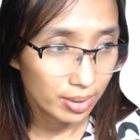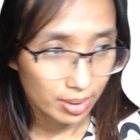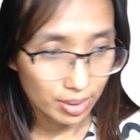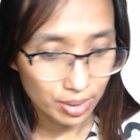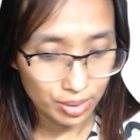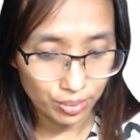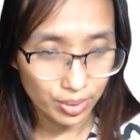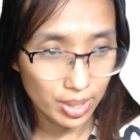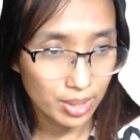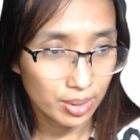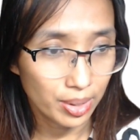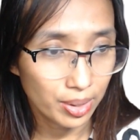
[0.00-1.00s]
So
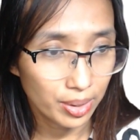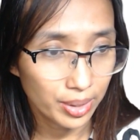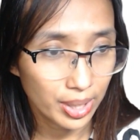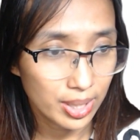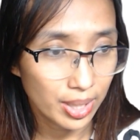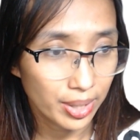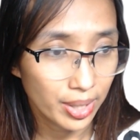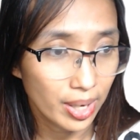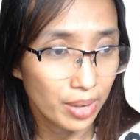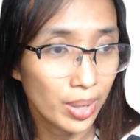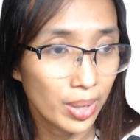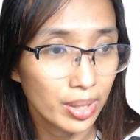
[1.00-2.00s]
these are the criteria
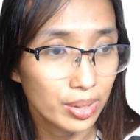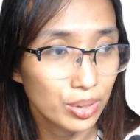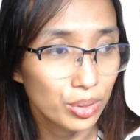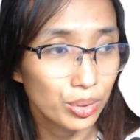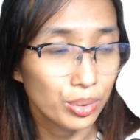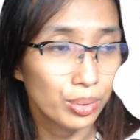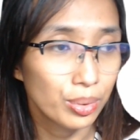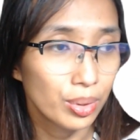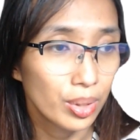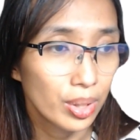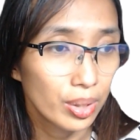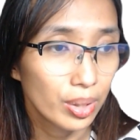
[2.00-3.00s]
I wanted to
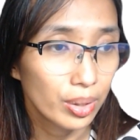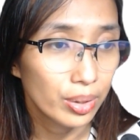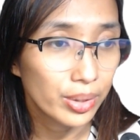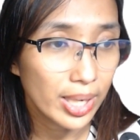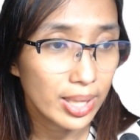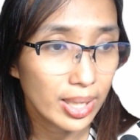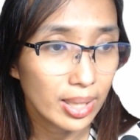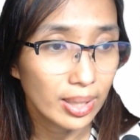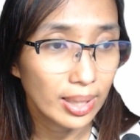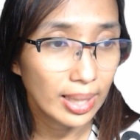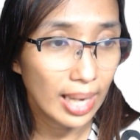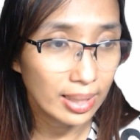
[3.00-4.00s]
grade the
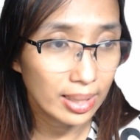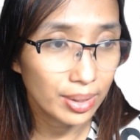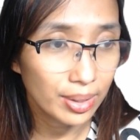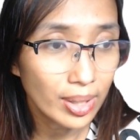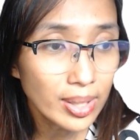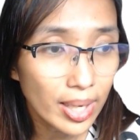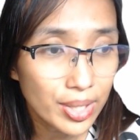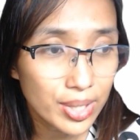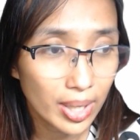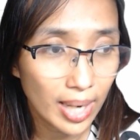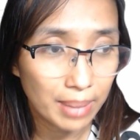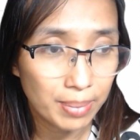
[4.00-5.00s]
candidate on:
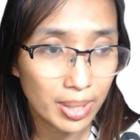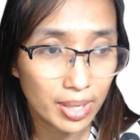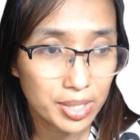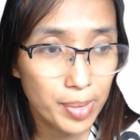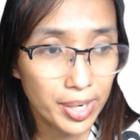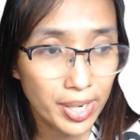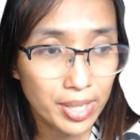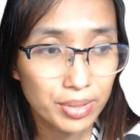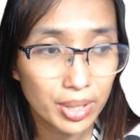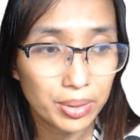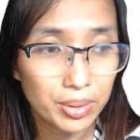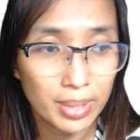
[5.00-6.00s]
HR admin experience,
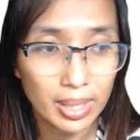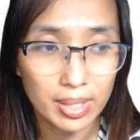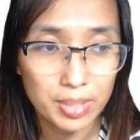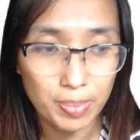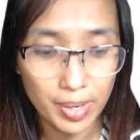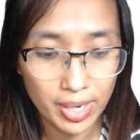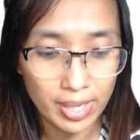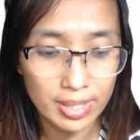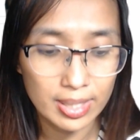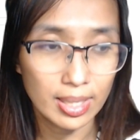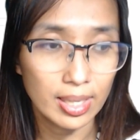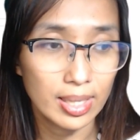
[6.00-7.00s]
recruitment
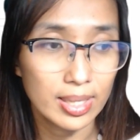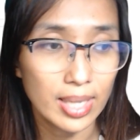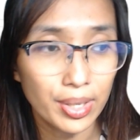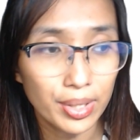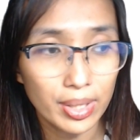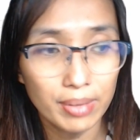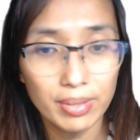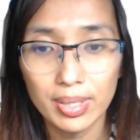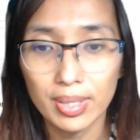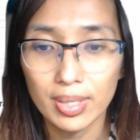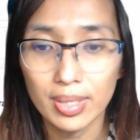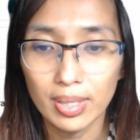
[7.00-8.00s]
experience, and executive
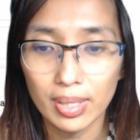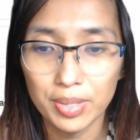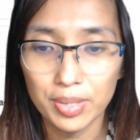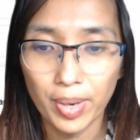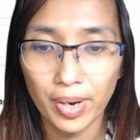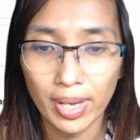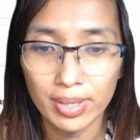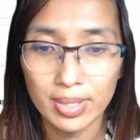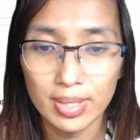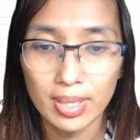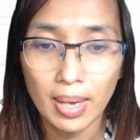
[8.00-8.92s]
assistant experience.